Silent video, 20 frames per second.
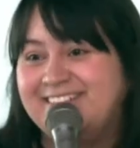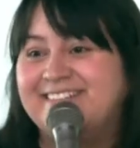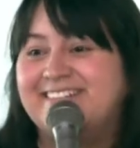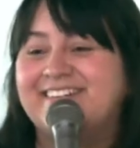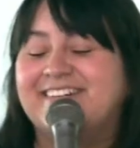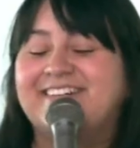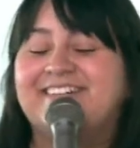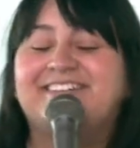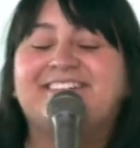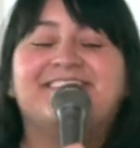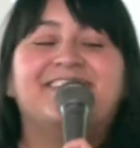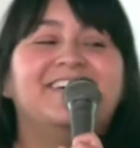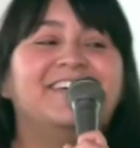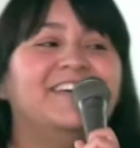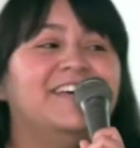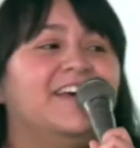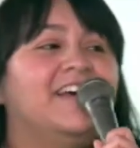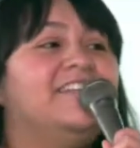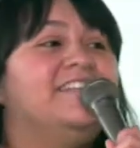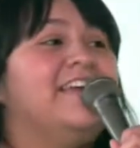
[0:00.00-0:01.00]
Yeah. So
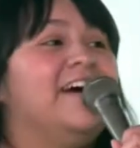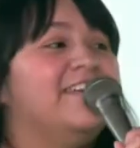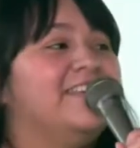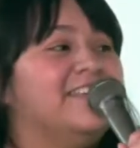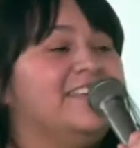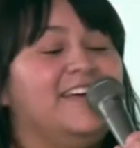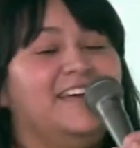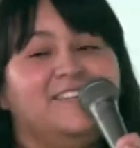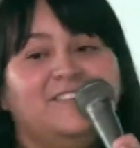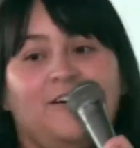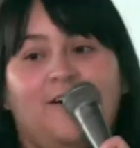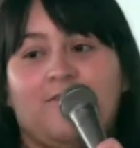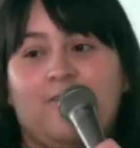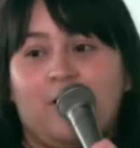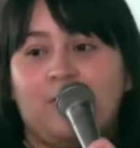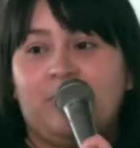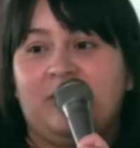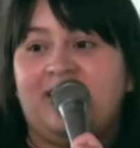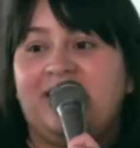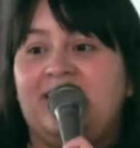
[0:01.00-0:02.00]
now that that's off
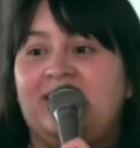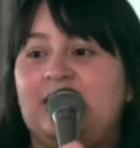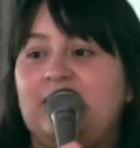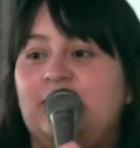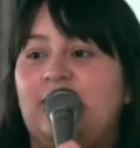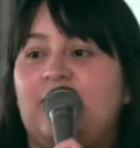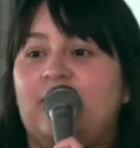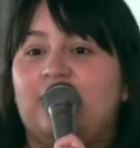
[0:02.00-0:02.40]
our plate,